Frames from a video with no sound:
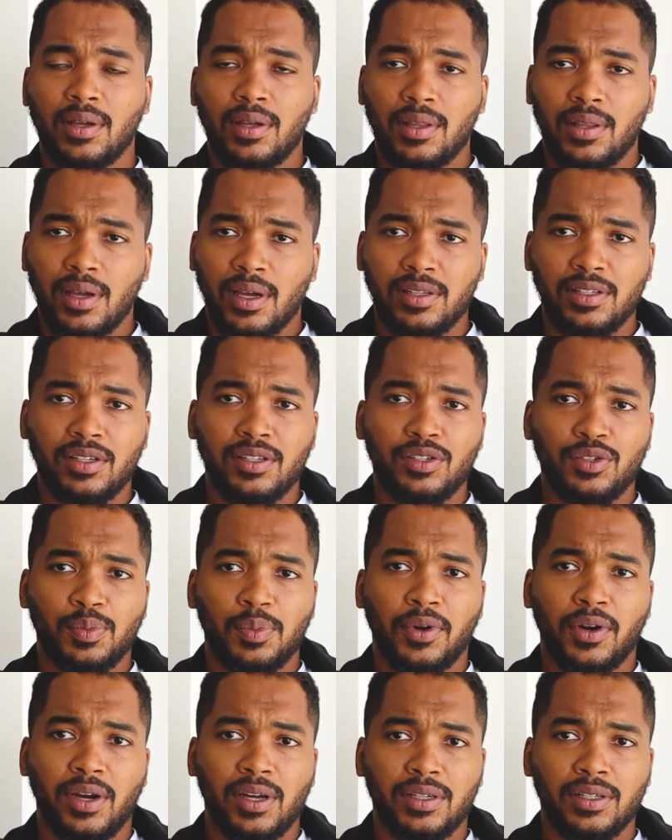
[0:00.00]
that's
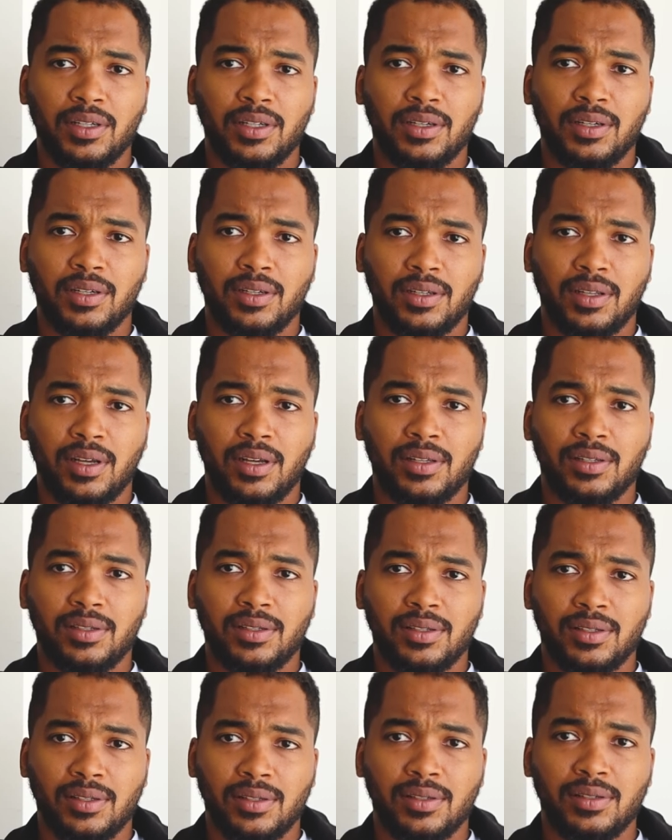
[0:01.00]
inspiration.
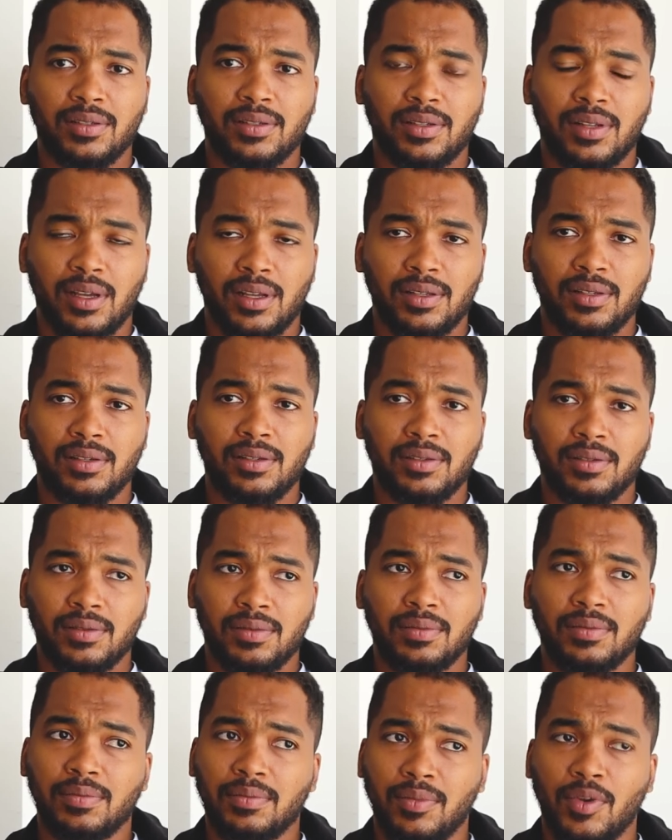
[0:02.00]
That's
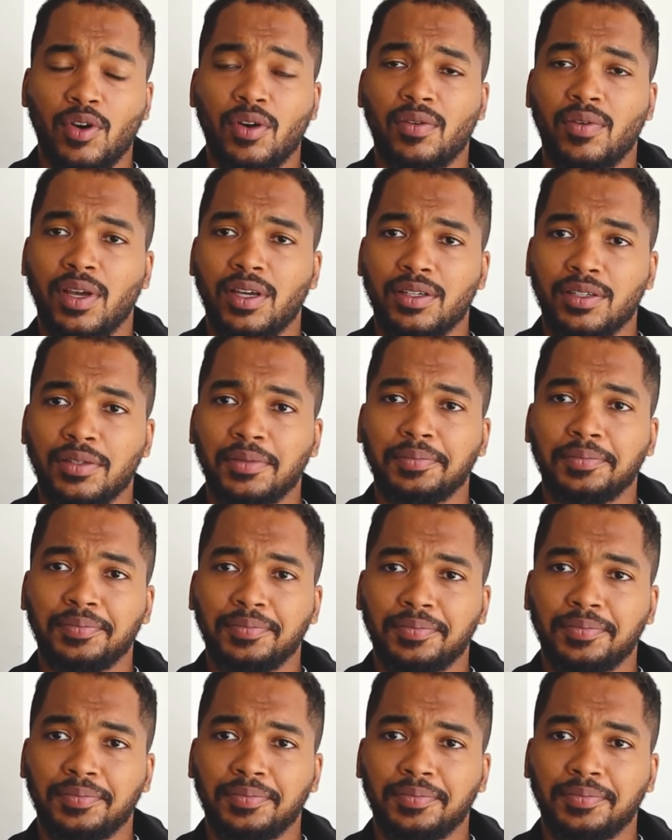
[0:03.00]
motivation.